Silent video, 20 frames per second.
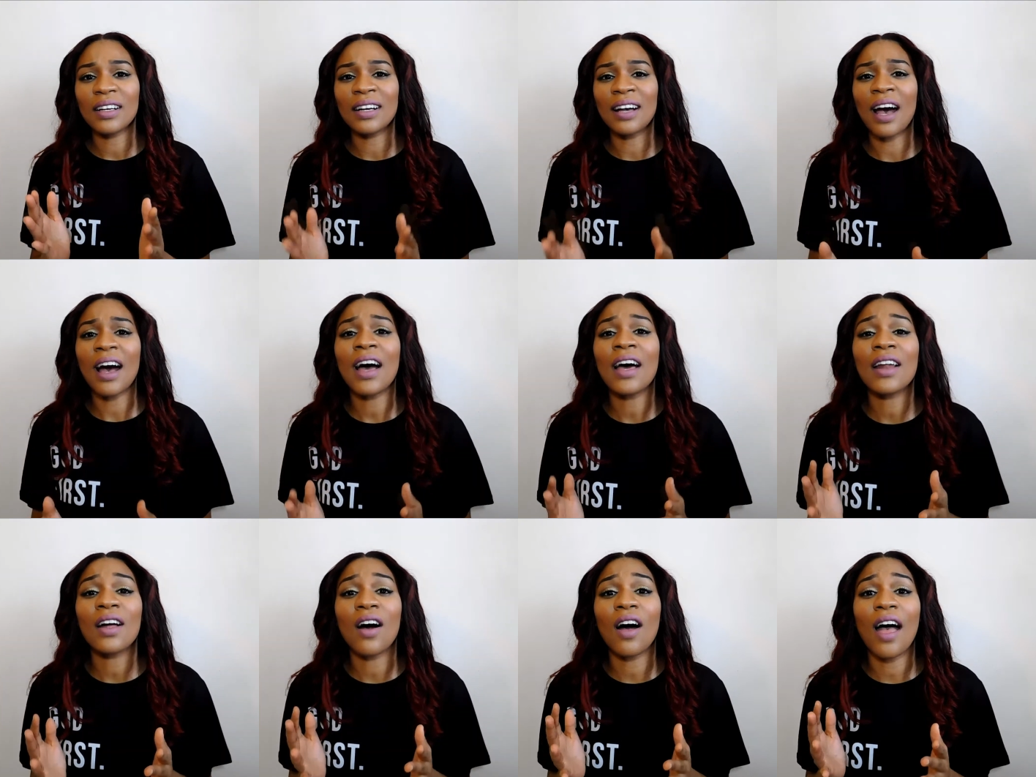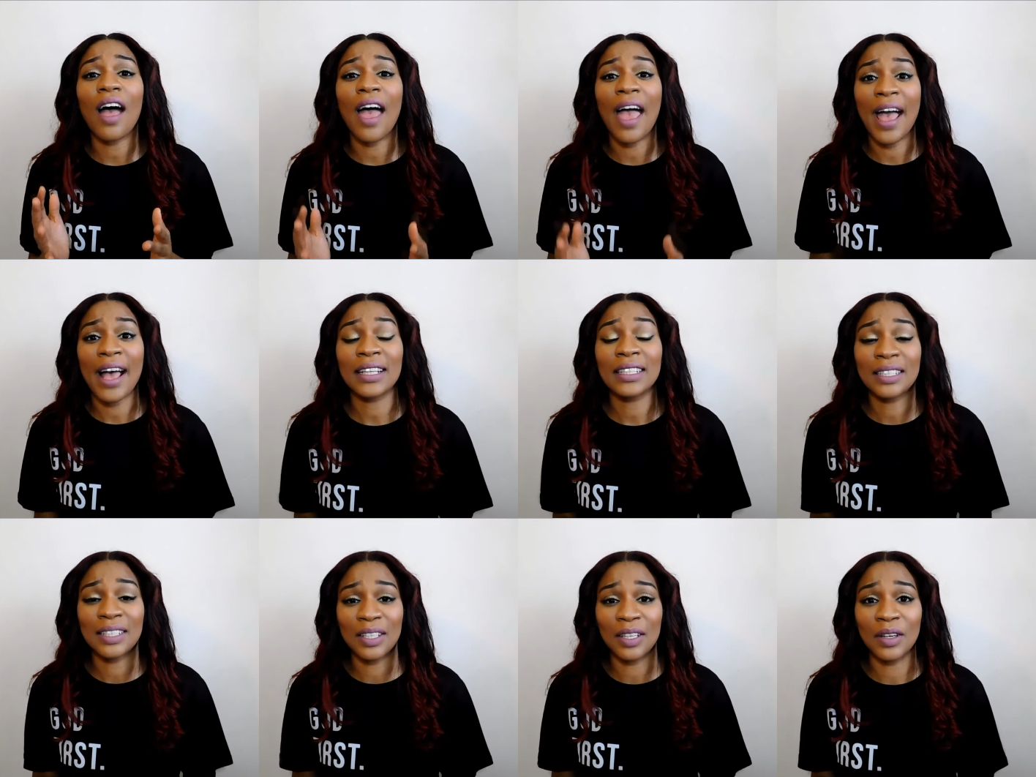God
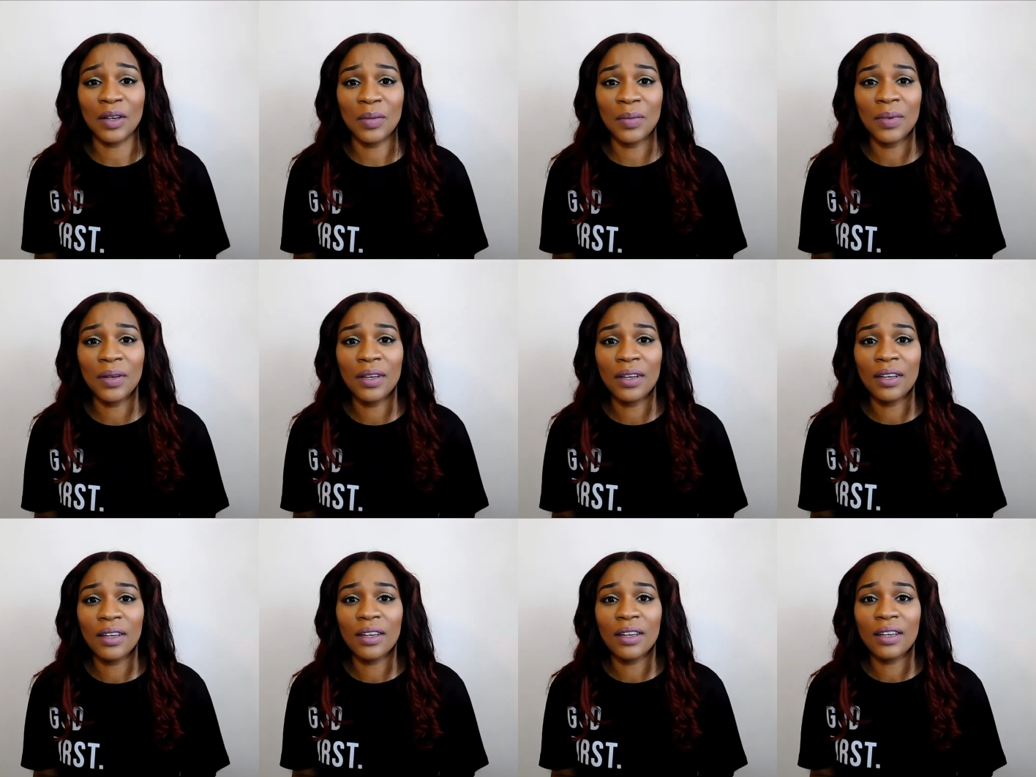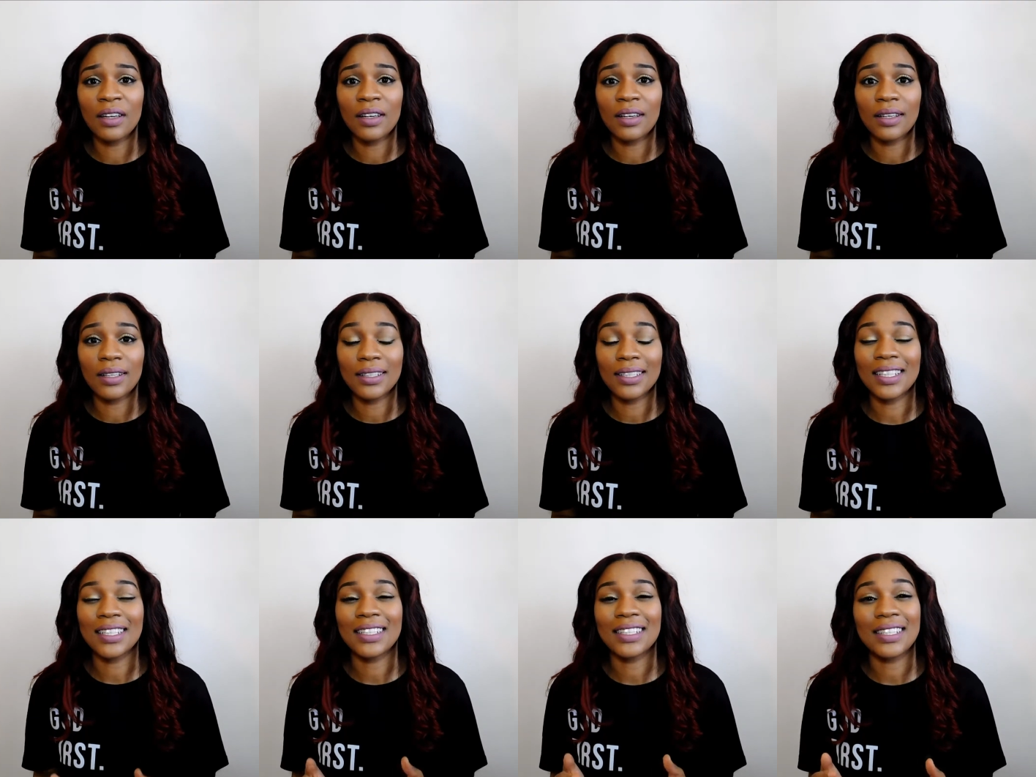asked him
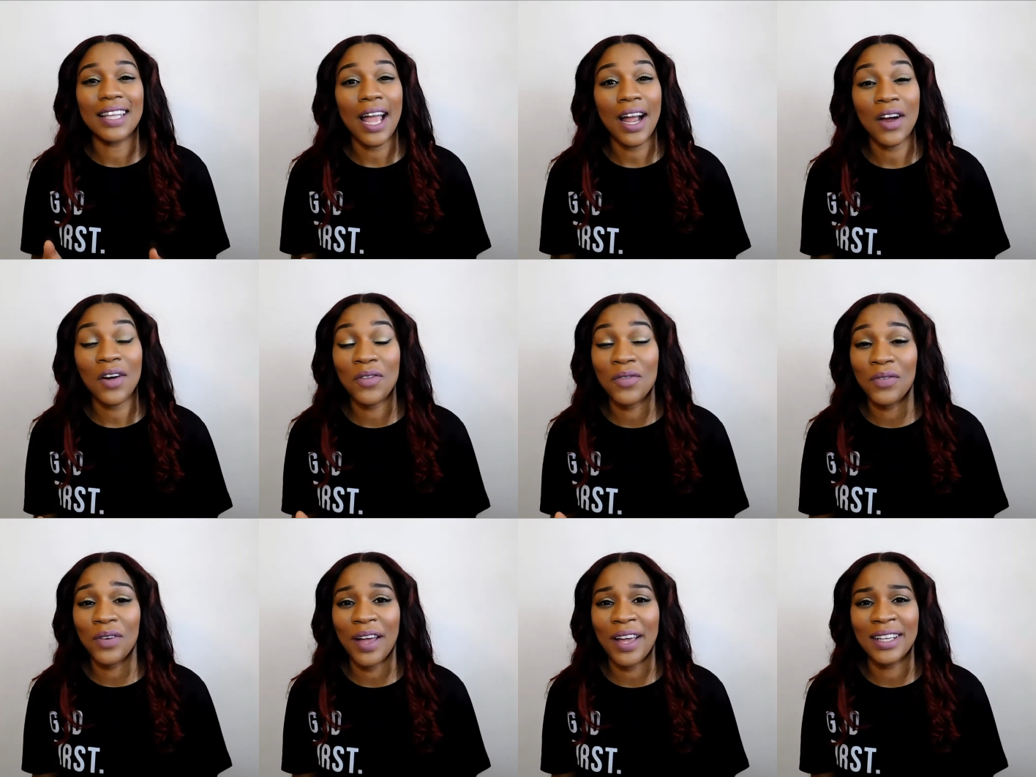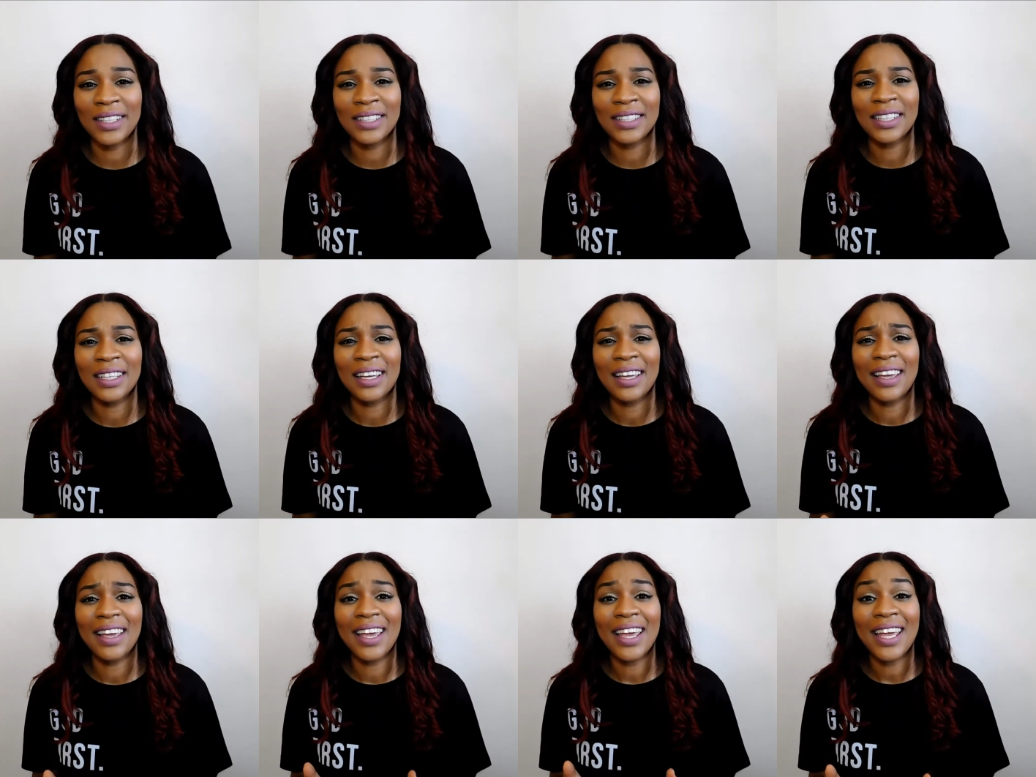to sacrifice
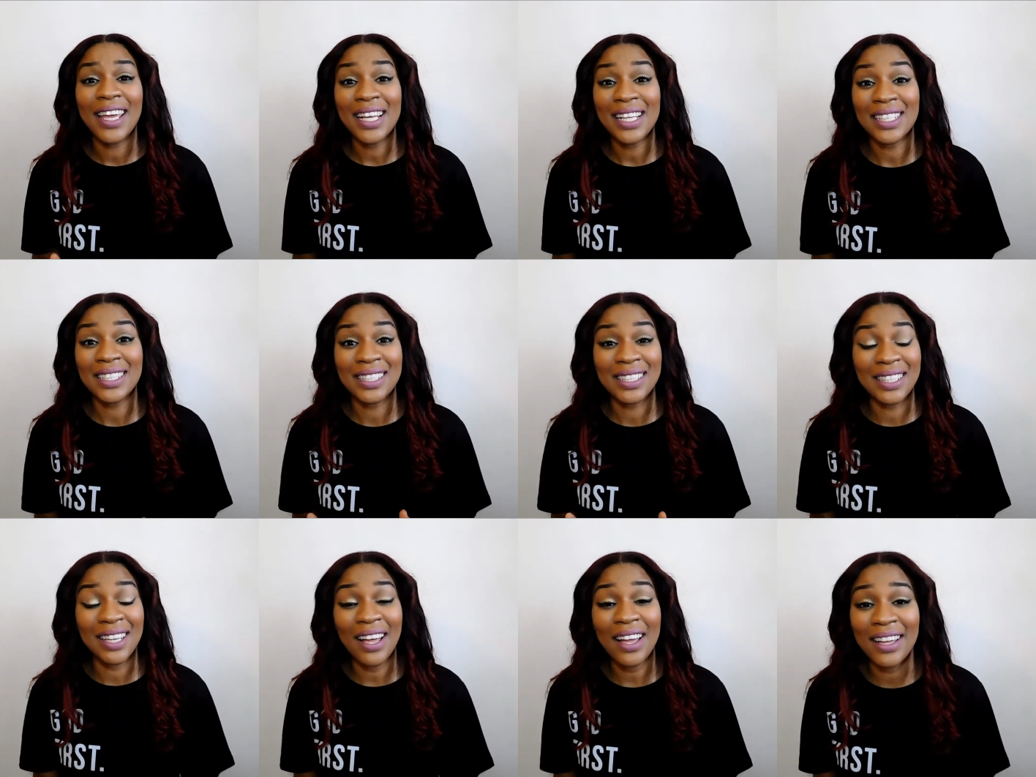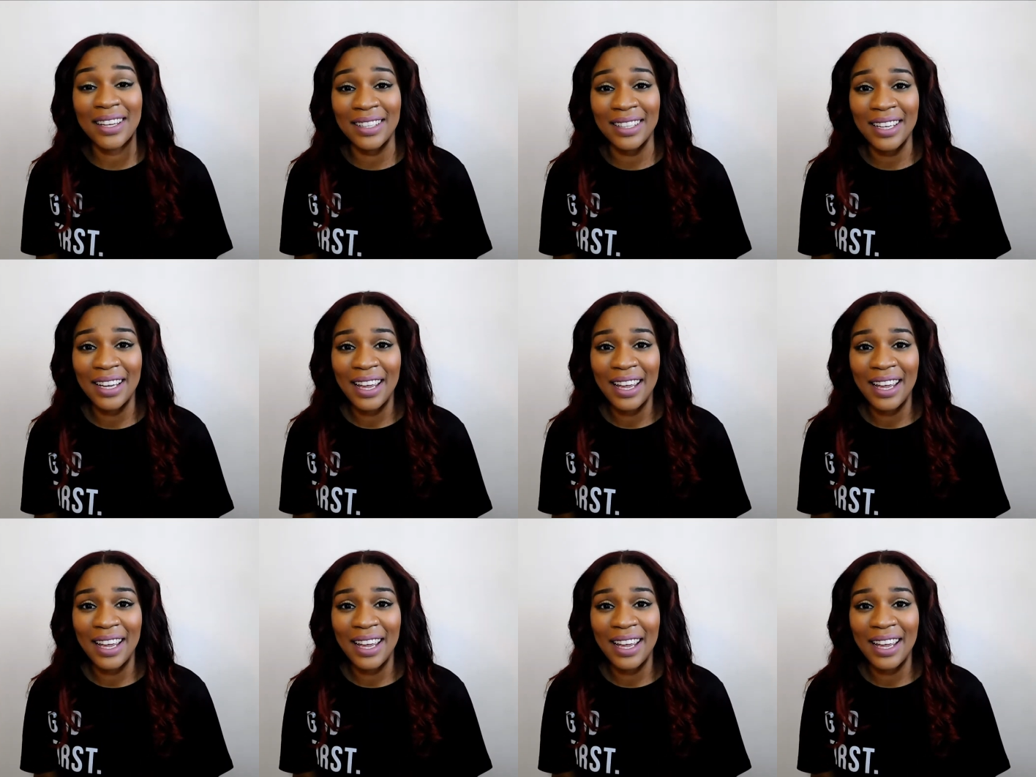his son.